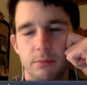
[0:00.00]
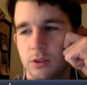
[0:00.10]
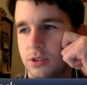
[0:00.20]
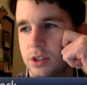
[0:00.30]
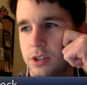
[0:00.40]

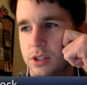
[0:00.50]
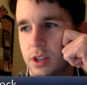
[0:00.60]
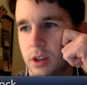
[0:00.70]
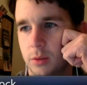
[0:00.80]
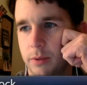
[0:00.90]
losing you just a
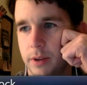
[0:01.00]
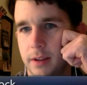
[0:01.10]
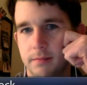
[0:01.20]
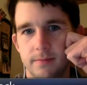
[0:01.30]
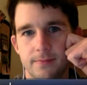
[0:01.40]
little
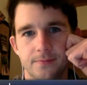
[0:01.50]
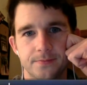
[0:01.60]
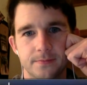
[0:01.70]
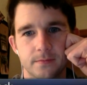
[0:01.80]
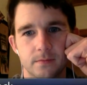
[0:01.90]
bit.
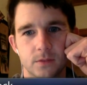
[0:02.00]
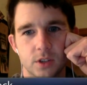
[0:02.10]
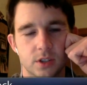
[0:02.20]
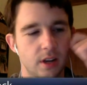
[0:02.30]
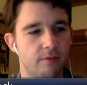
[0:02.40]

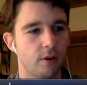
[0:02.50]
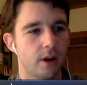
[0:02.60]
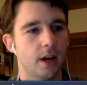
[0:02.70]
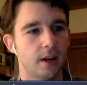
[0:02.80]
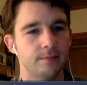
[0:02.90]
Just
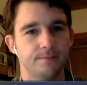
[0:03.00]
FYI.